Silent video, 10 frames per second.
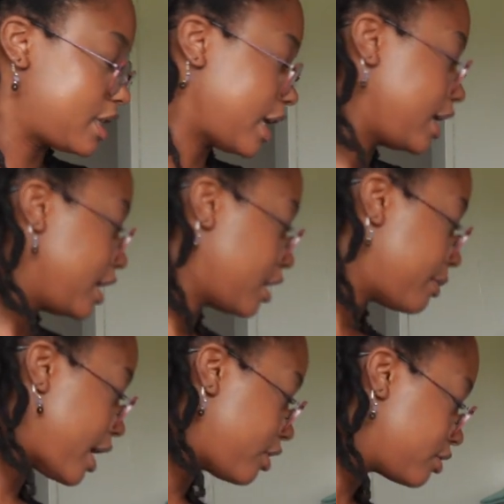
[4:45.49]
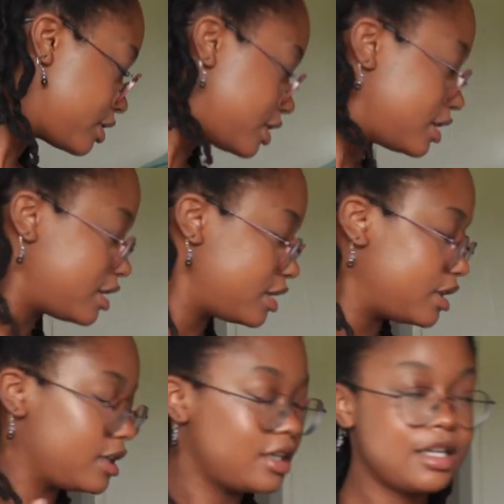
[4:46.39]
thinking about
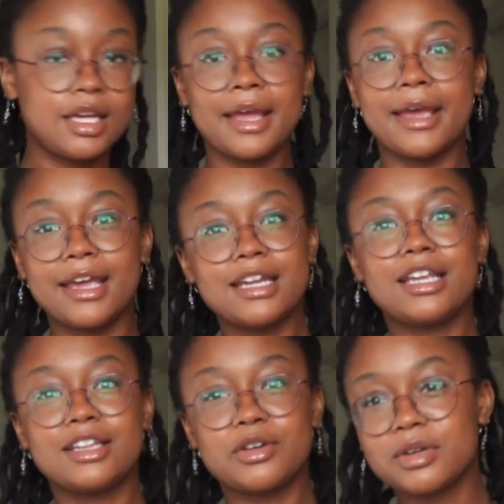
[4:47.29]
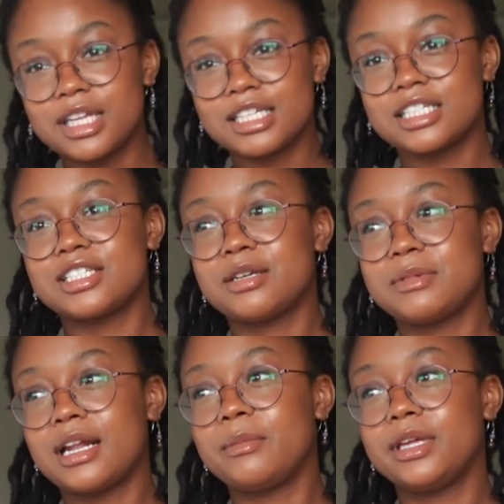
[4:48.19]
ending the relationship
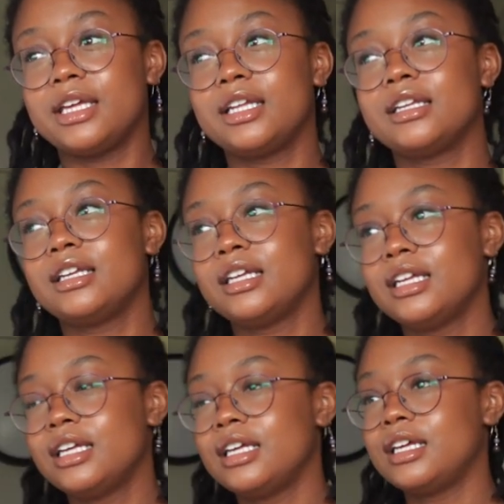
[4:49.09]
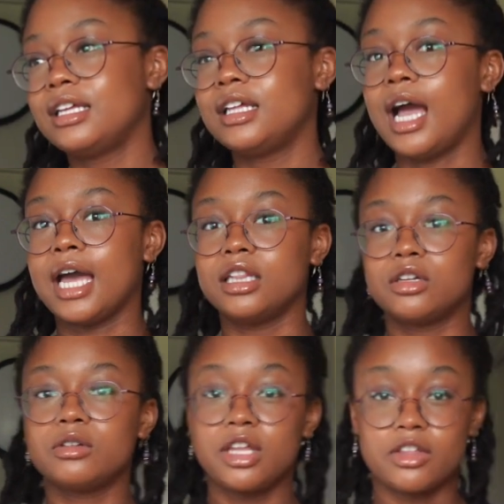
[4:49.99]
that I'm in. I
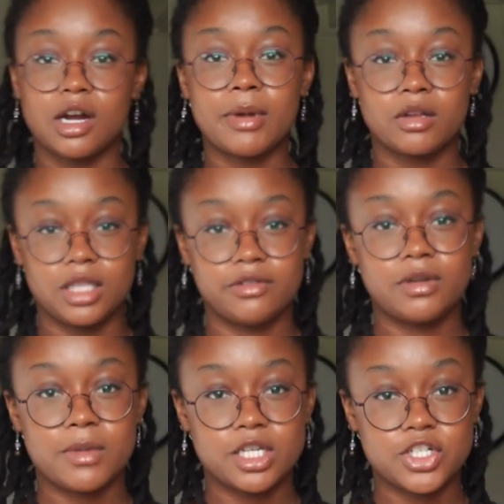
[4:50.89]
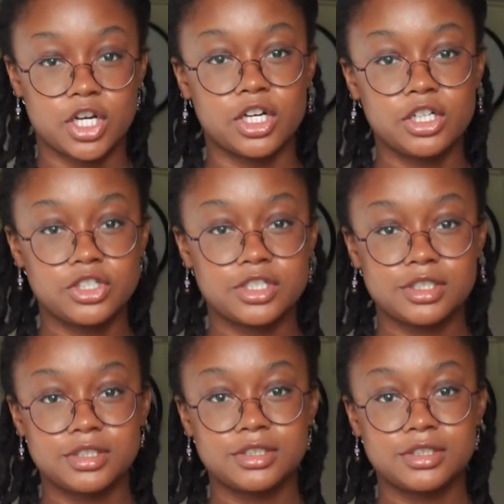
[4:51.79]
literally thought about leaving my church.